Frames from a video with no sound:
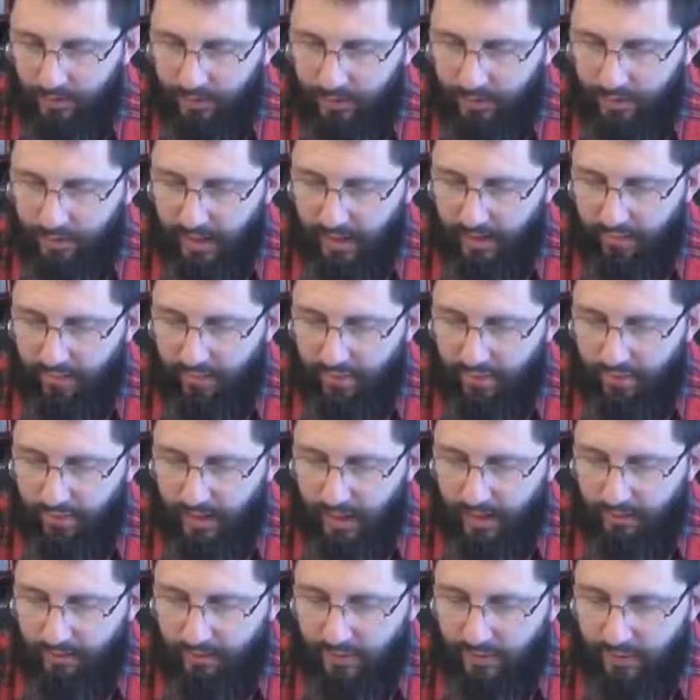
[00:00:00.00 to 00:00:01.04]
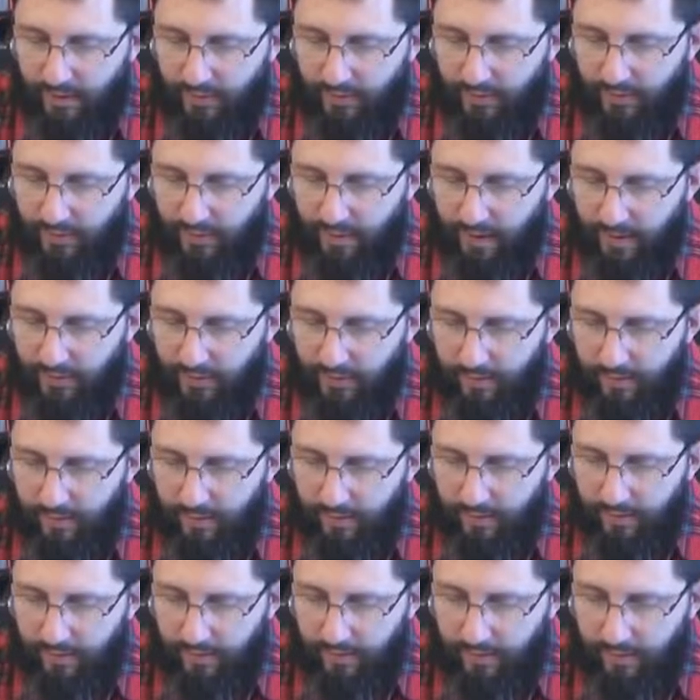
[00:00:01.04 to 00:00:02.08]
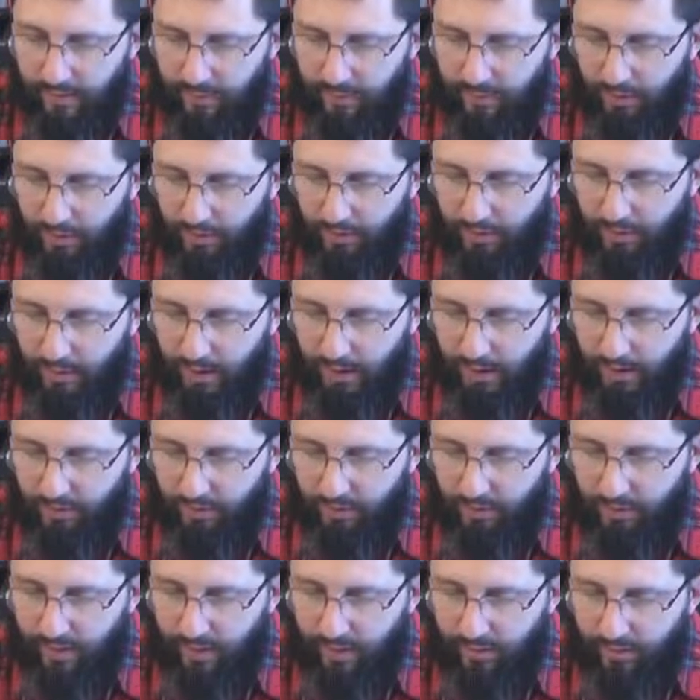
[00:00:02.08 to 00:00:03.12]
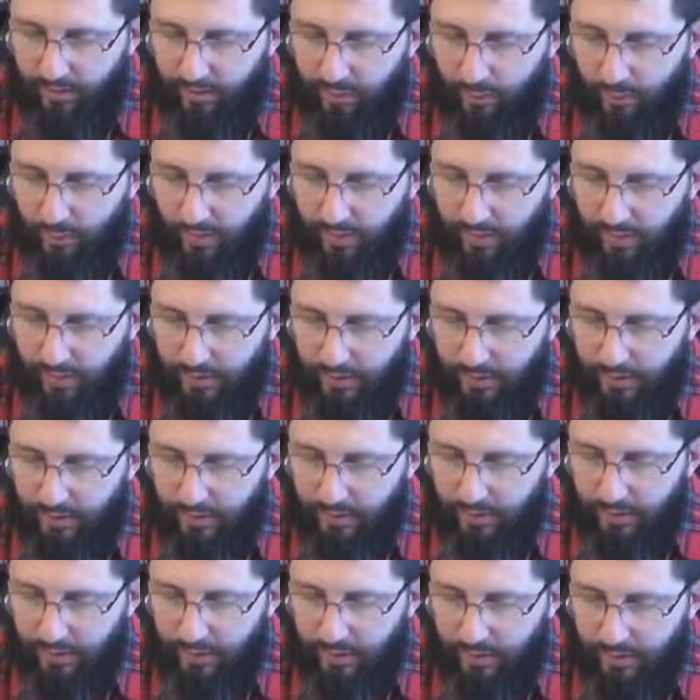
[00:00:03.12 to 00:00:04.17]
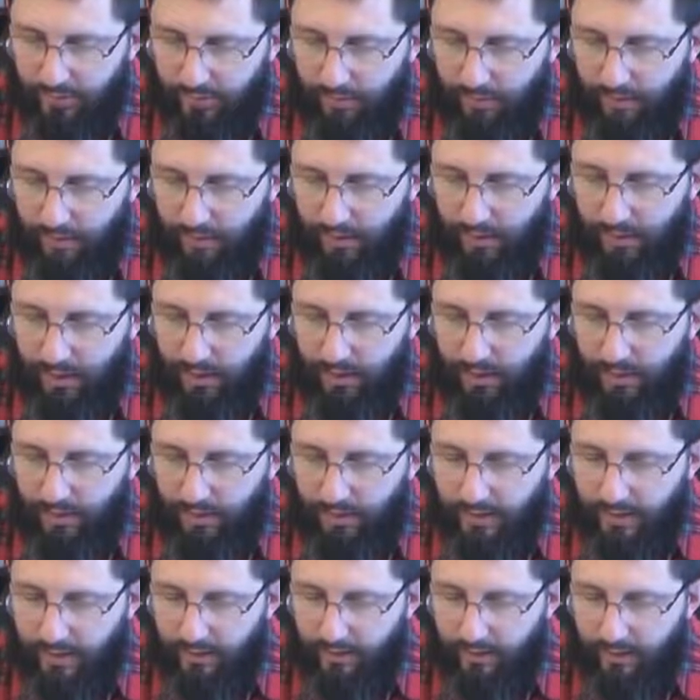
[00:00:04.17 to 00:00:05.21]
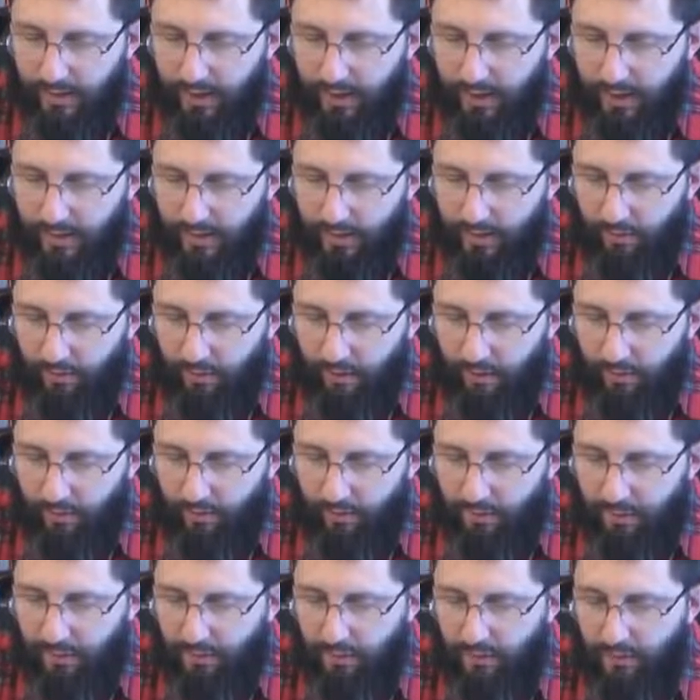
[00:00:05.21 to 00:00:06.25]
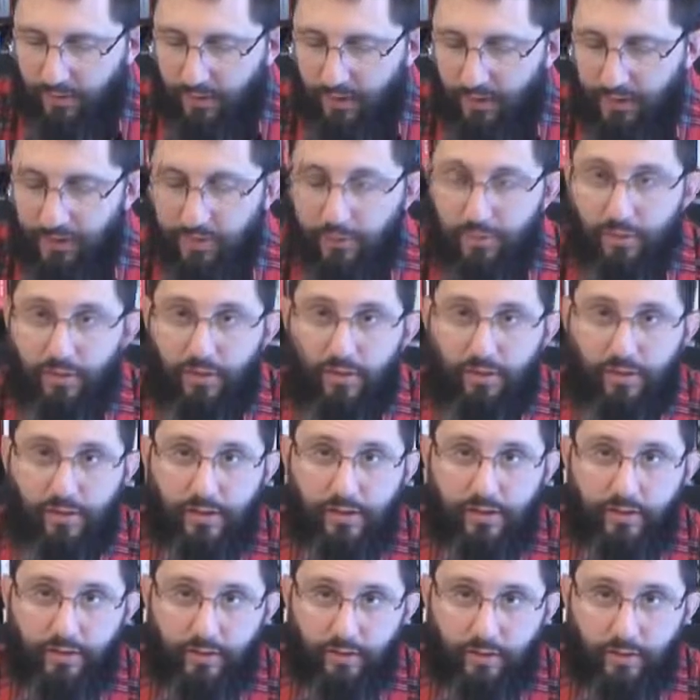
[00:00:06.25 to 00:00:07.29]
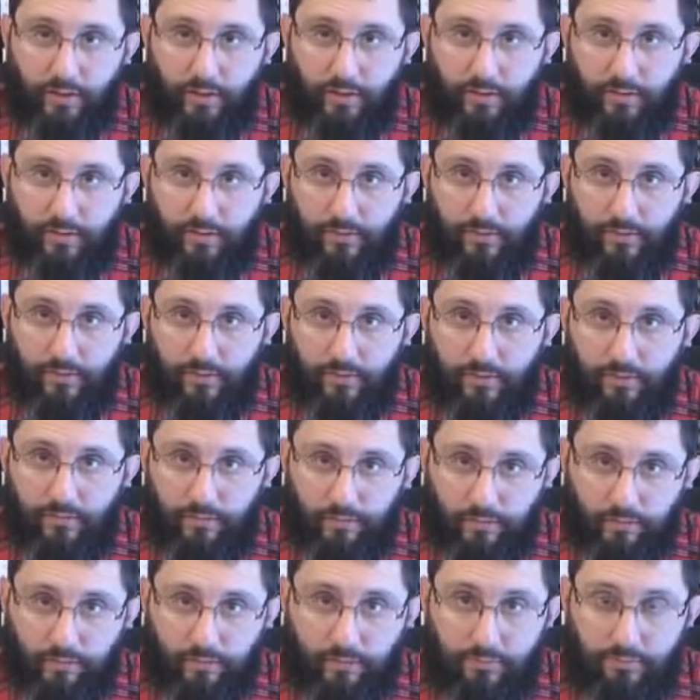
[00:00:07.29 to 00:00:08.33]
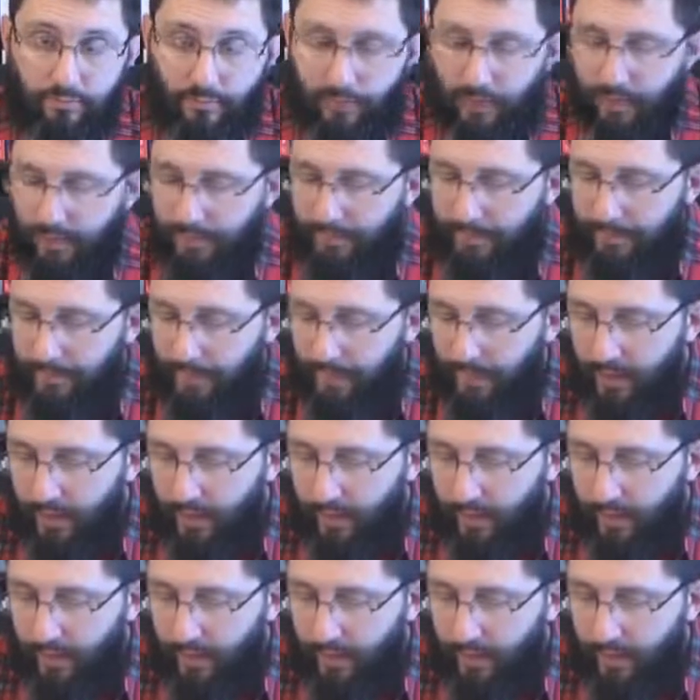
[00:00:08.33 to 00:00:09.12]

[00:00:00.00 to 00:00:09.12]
But the natural man receiveth not the things of the Spirit of God, for they are foolishness unto him, neither can he know them, because they are spiritually discerned. Okay?